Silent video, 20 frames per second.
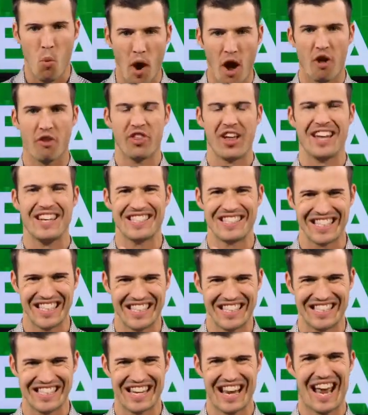wealth and
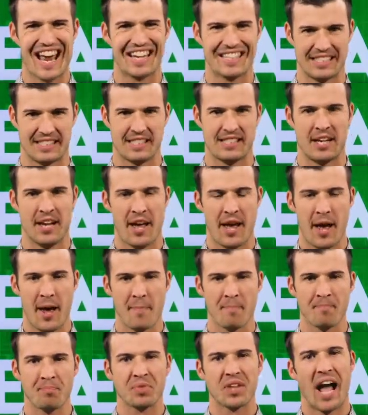success.
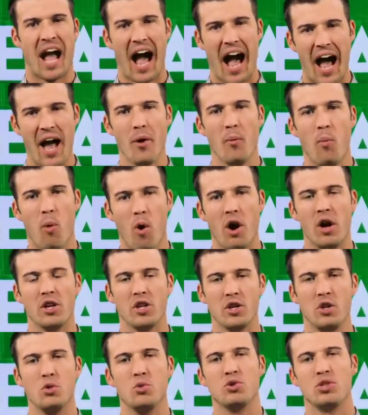I want
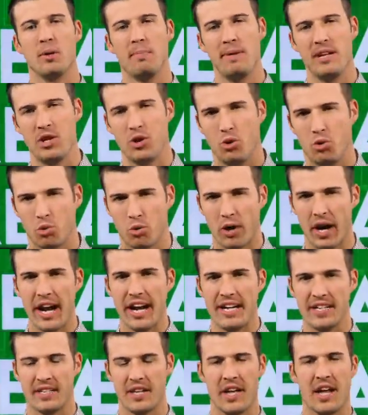you to be
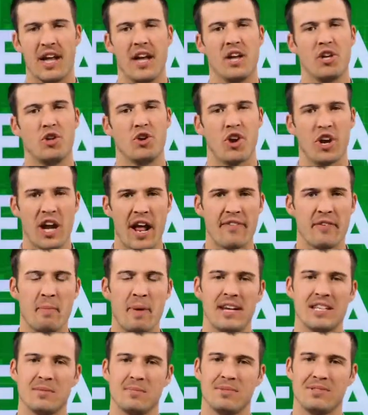great. You're gonna have to
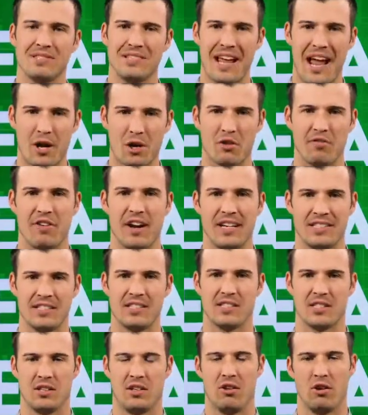make some
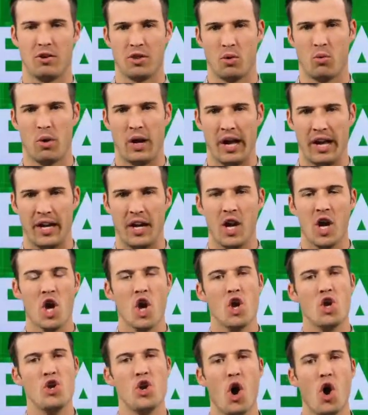sacrifices along the way.
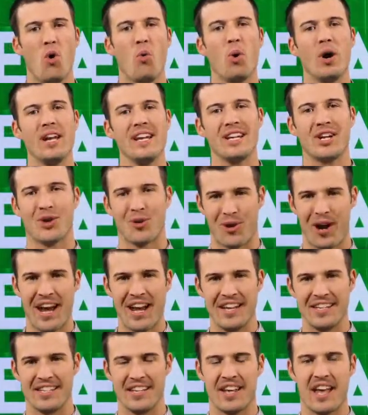No one
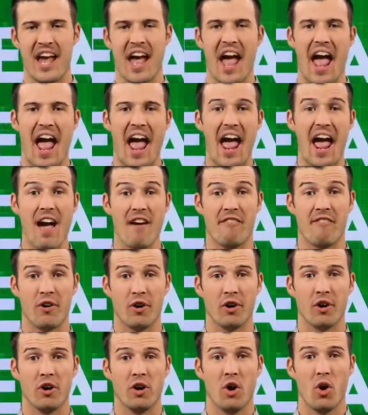great
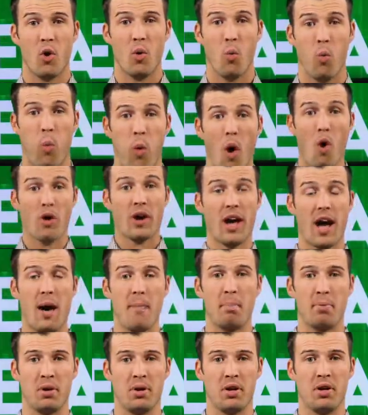ever woke
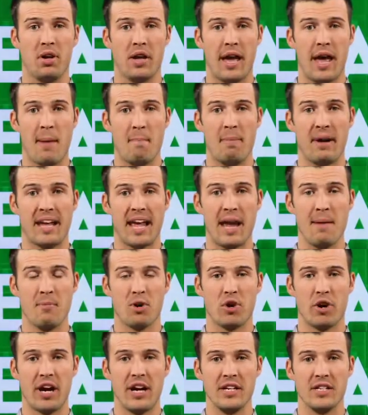up and became
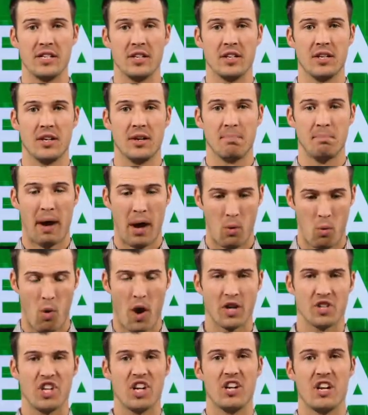great by
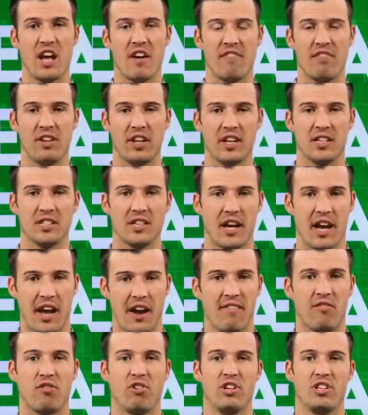watching Netflix
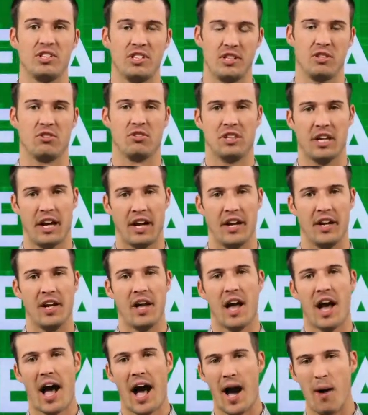every single day.
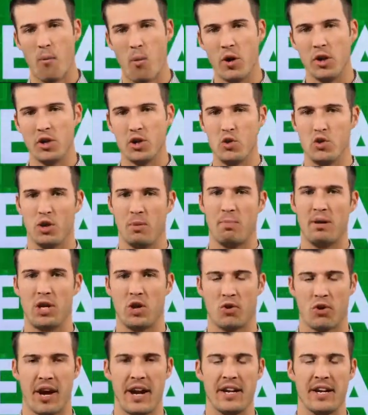I want you to be
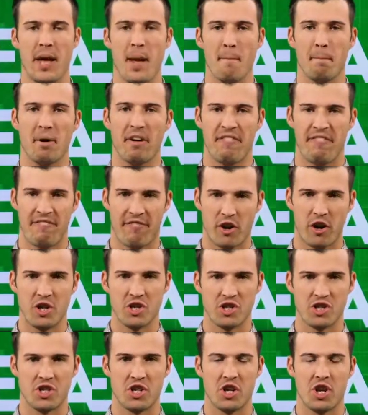great, but
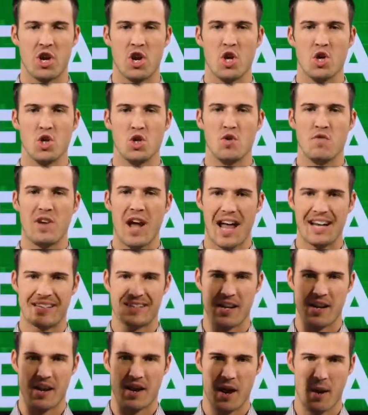first you've got
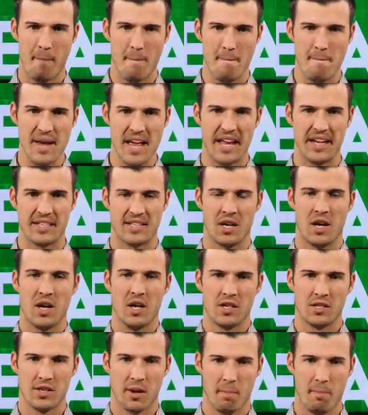to commit
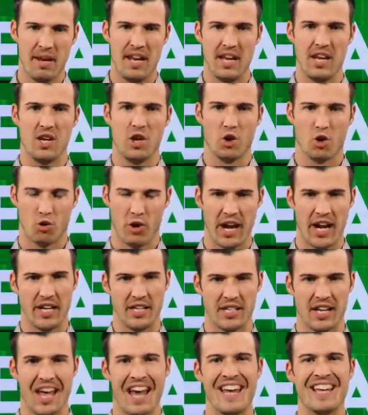to being
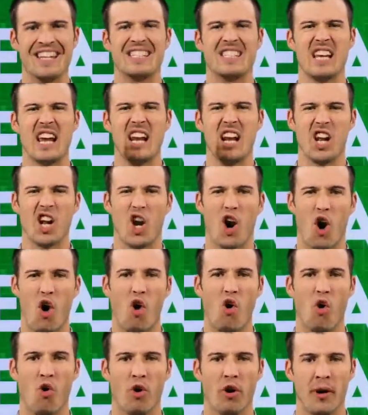great. Set a
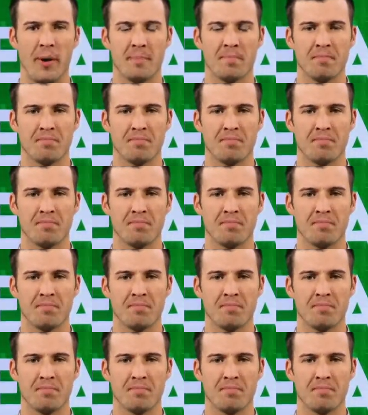goal